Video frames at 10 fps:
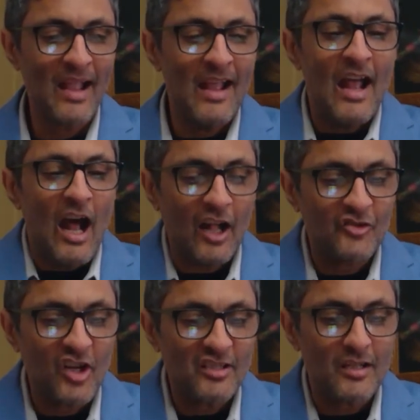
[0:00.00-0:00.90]

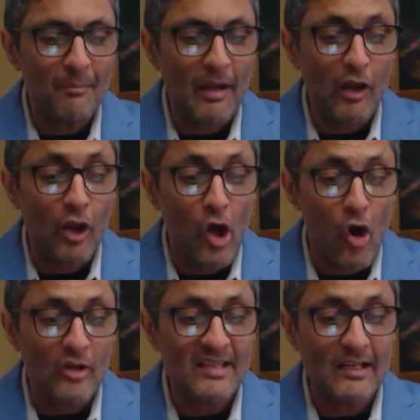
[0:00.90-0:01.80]
Adjustable
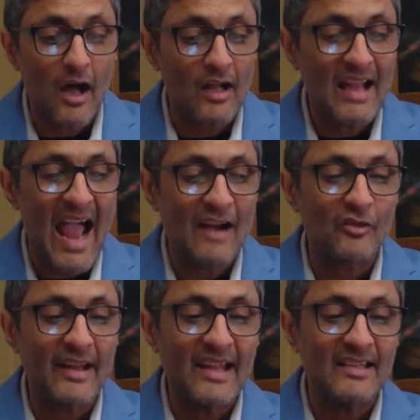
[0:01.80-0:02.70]
loads and other
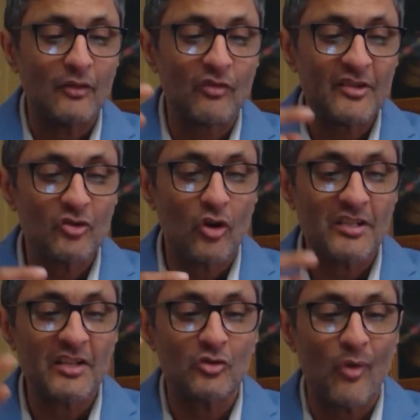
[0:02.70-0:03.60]
aggregated
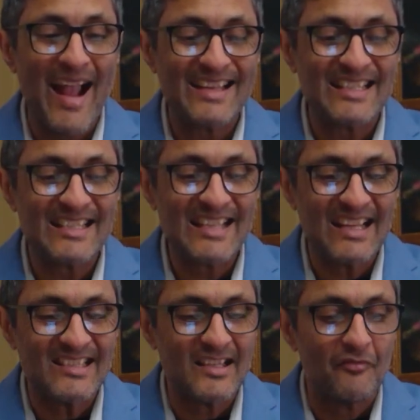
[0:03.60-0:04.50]
resources to
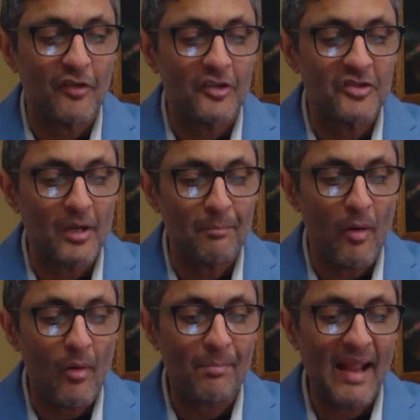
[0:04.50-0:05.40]
access the virtual power
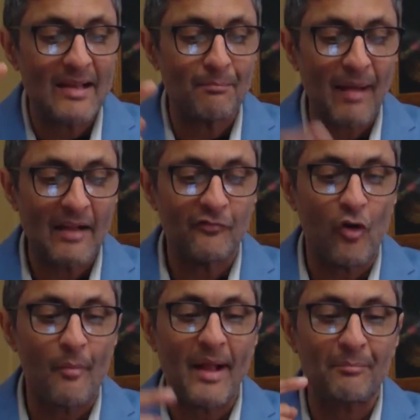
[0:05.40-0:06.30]
plant
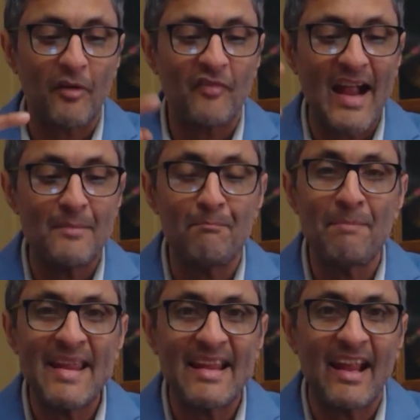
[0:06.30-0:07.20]
platform and provide
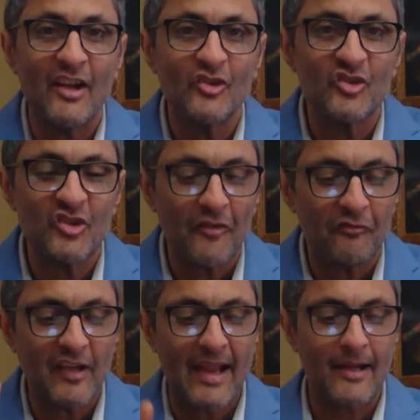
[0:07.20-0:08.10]
peak
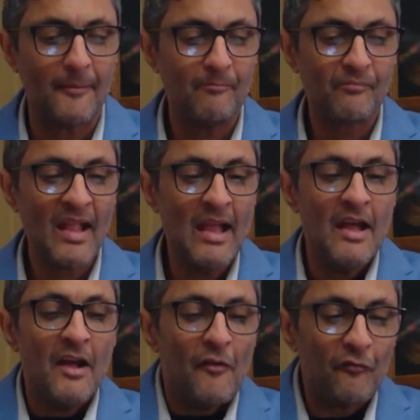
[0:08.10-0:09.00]
shifting,
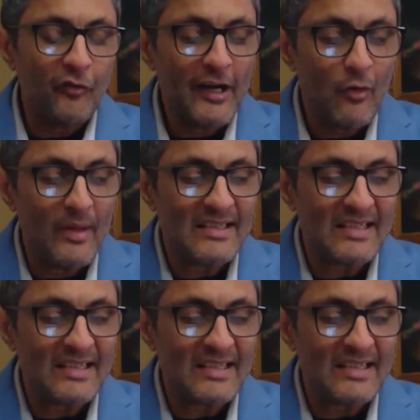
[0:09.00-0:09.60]
frequency